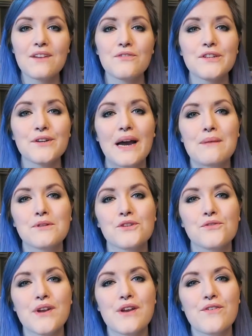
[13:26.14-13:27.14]
If you do happen
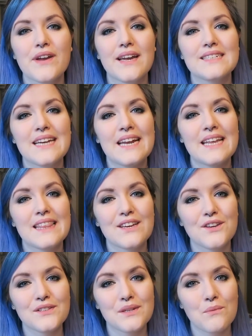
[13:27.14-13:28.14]
to recreate
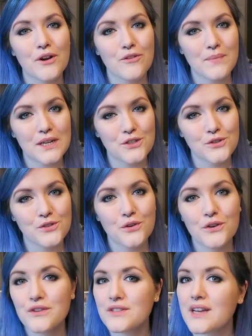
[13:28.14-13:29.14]
anything using one of my
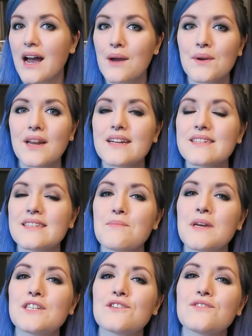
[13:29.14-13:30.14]
tutorials, I would like to see a
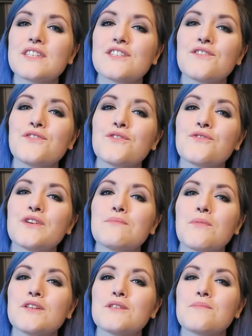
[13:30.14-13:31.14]
picture of it. So feel free
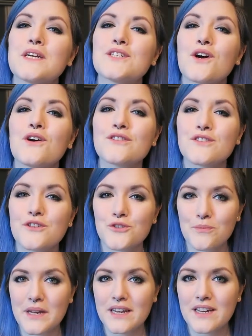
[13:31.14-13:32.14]
to post a picture on
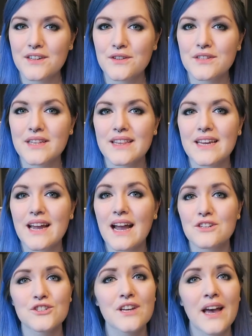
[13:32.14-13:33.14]
social media using the
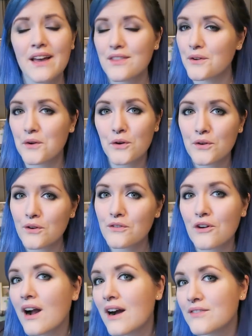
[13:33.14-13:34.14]
hashtag
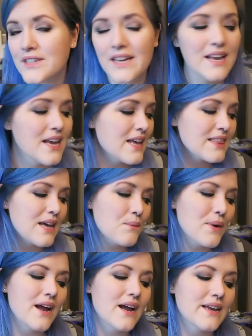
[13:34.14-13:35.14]
#thecornerofcraft.
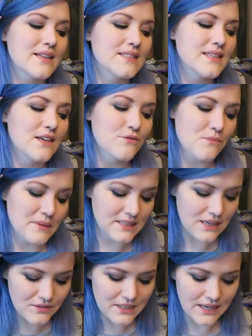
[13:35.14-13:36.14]
That way I can see it for
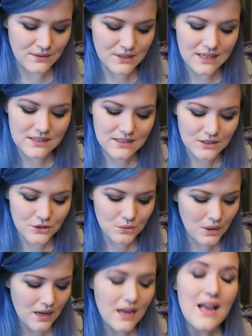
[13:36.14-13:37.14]
myself, see how talented
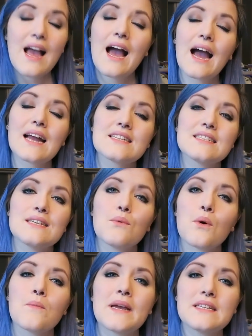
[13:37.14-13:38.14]
you are, and see
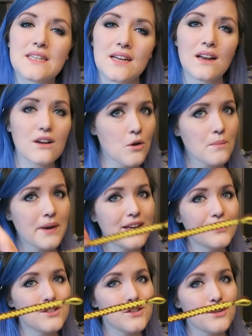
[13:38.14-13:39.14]
what amazing color
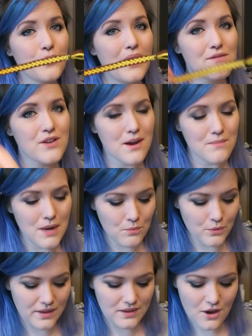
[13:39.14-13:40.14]
combinations you have come
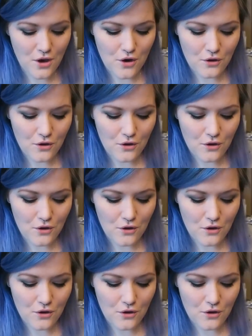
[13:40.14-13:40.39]
up with